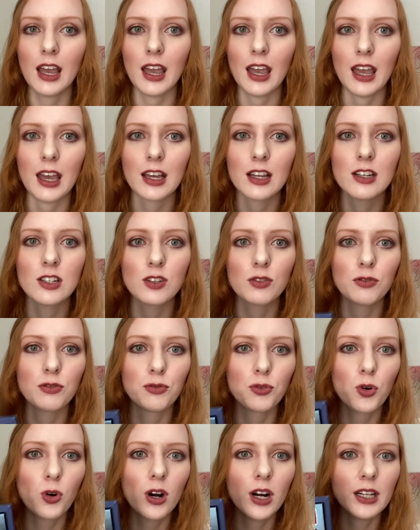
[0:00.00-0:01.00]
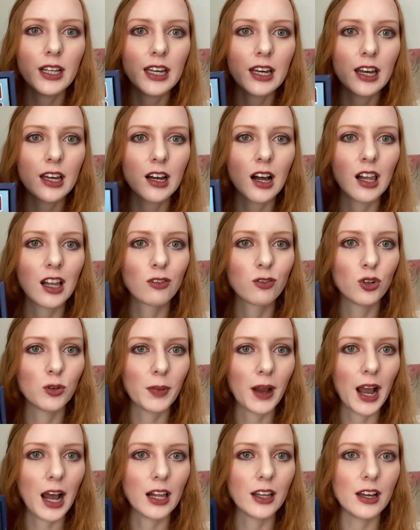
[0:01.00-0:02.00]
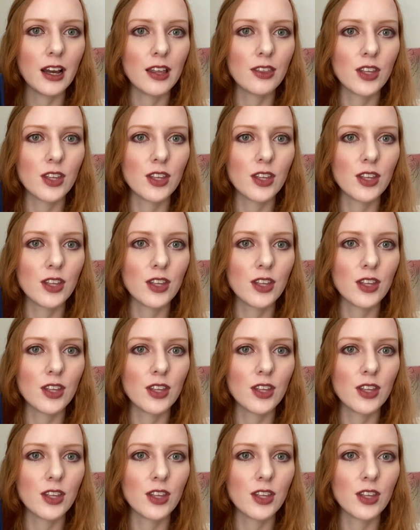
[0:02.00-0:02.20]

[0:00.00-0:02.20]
and for like a colorful palette,